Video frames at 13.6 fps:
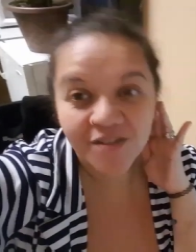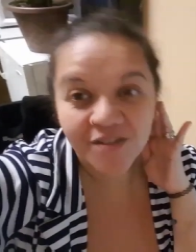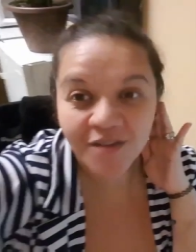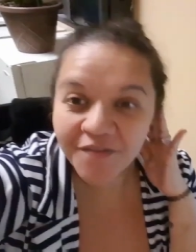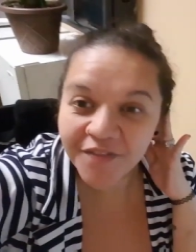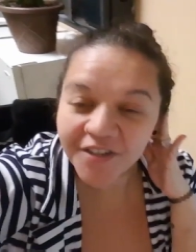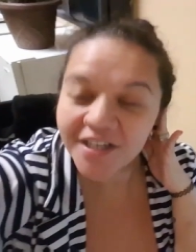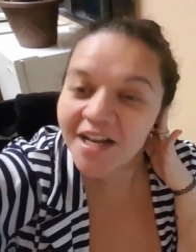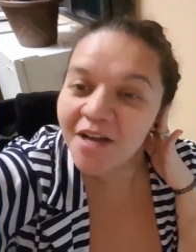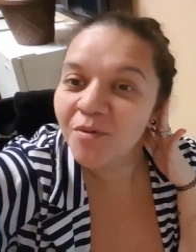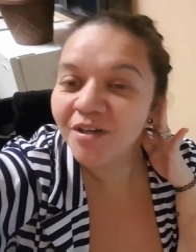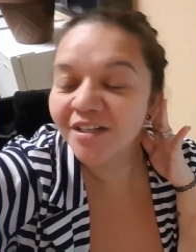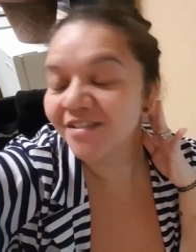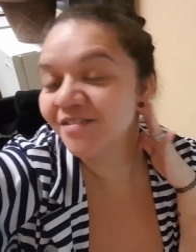So I figured out
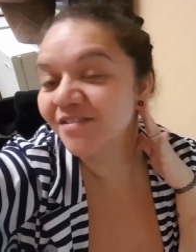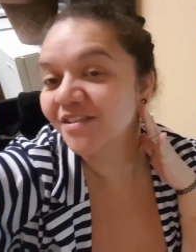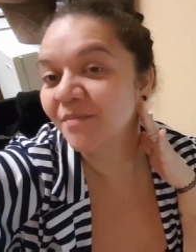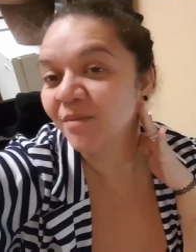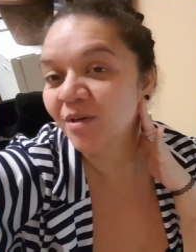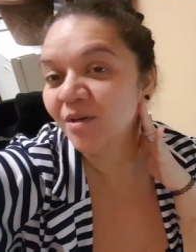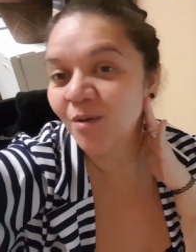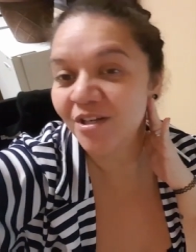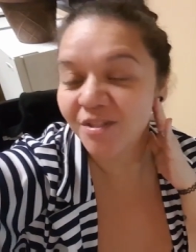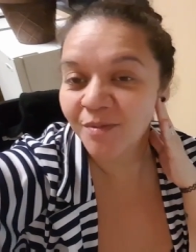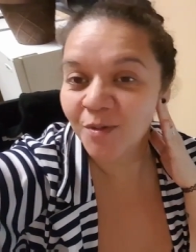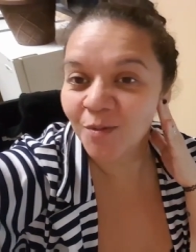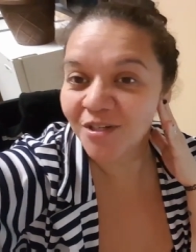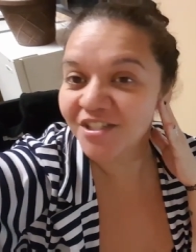what else I'm going to watch. I'm
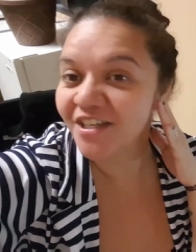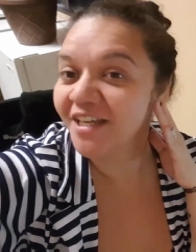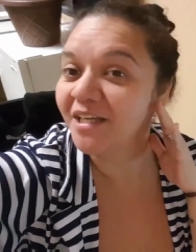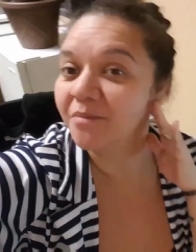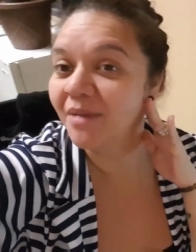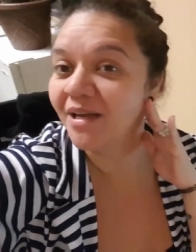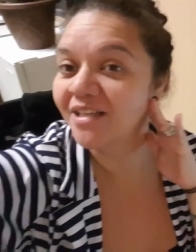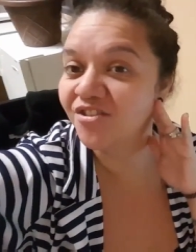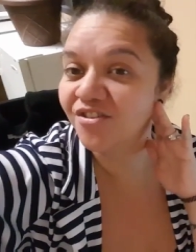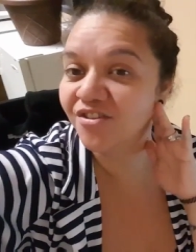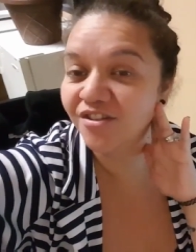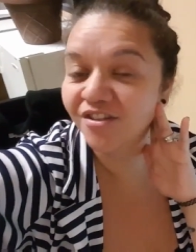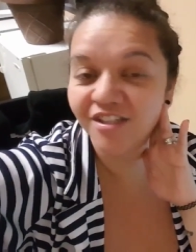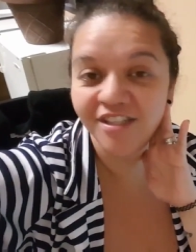going to watch Ink
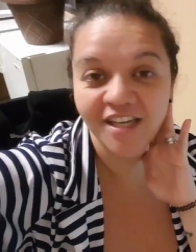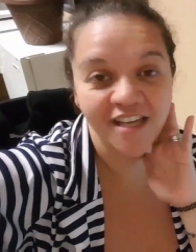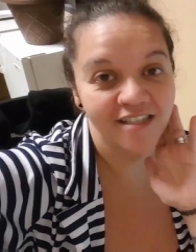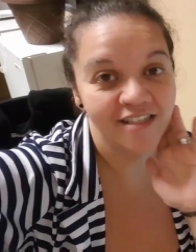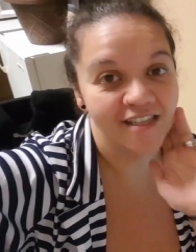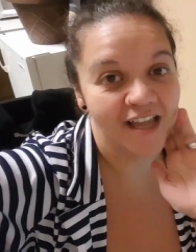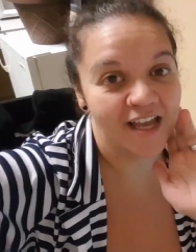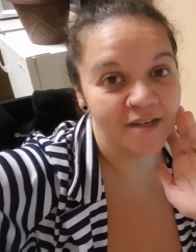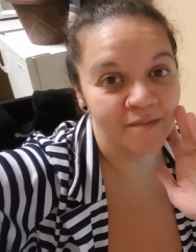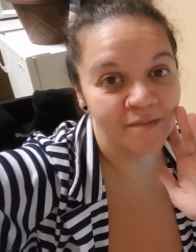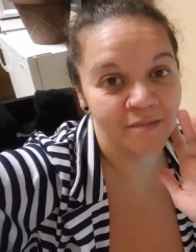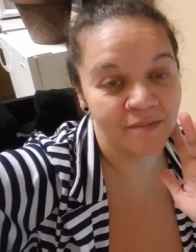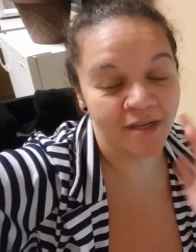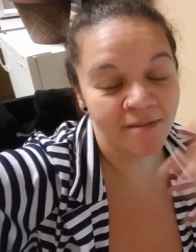Master. Yes, I
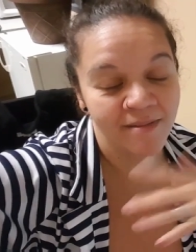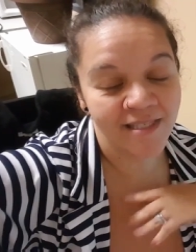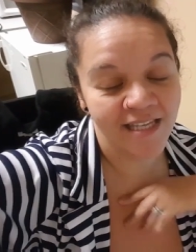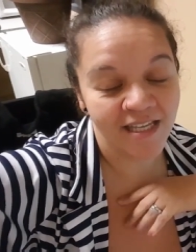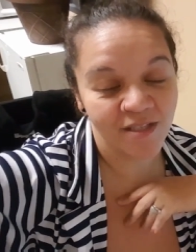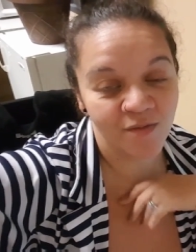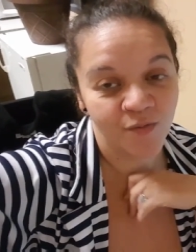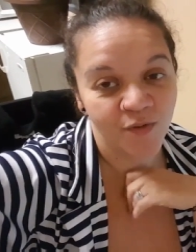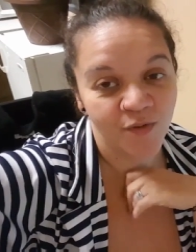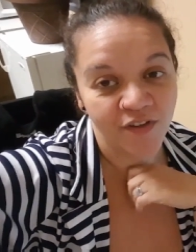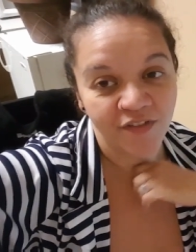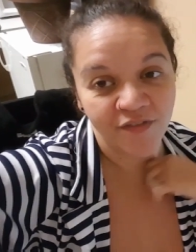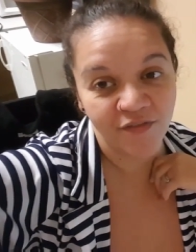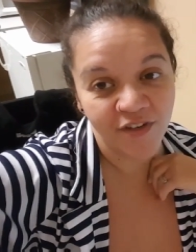am obsessed
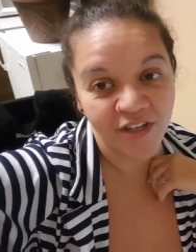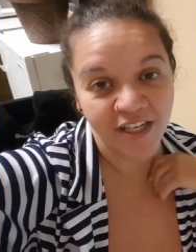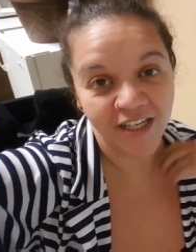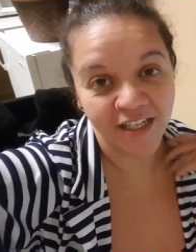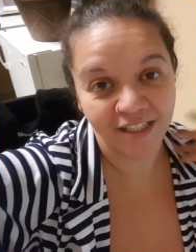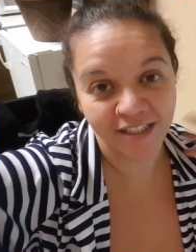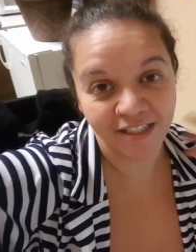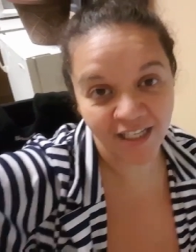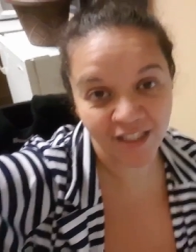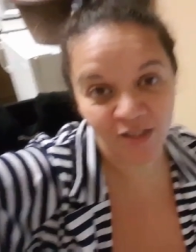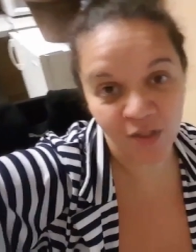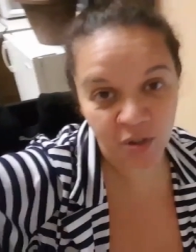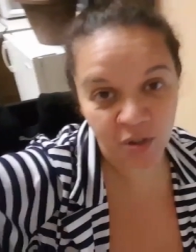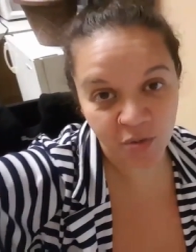with freaking
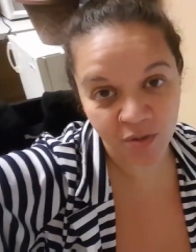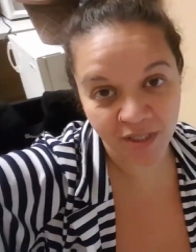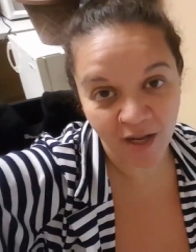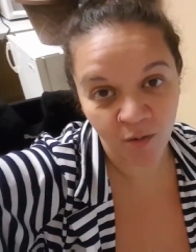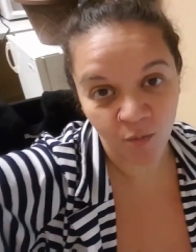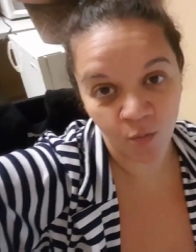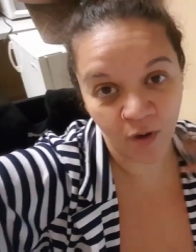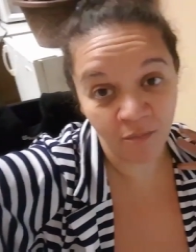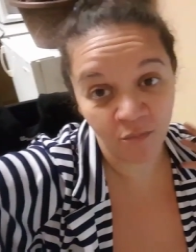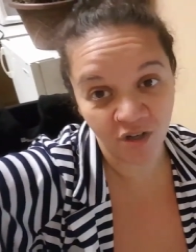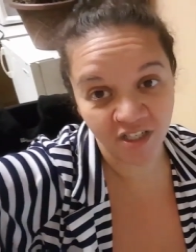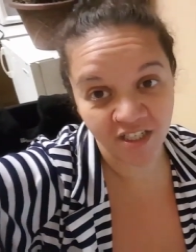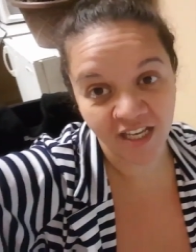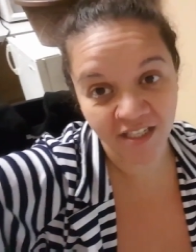tattoos. I want
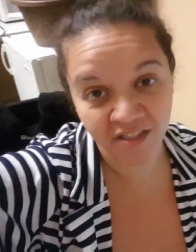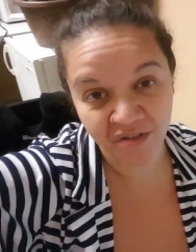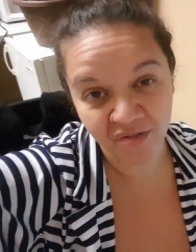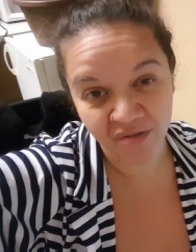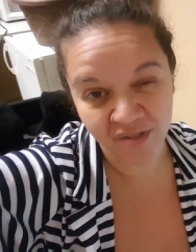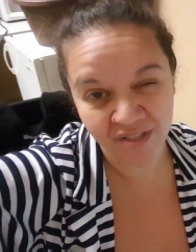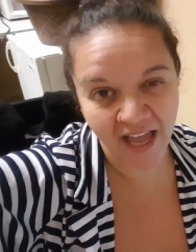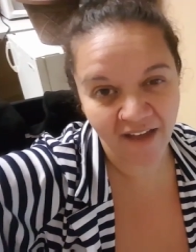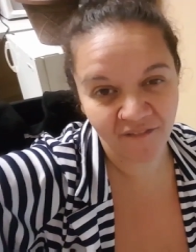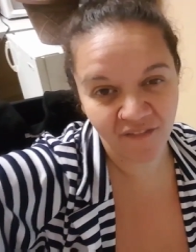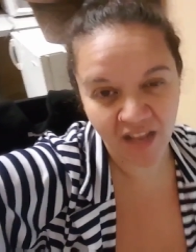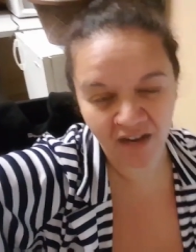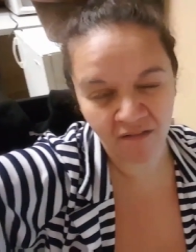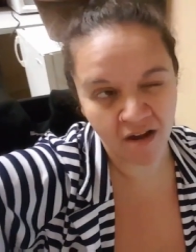more tattoos. I have
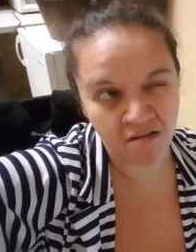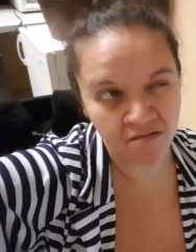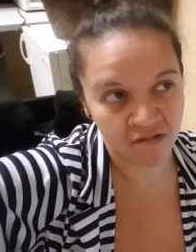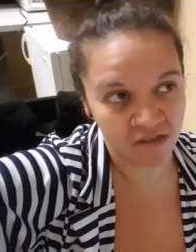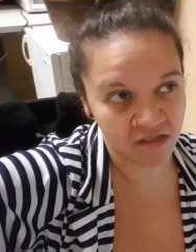like around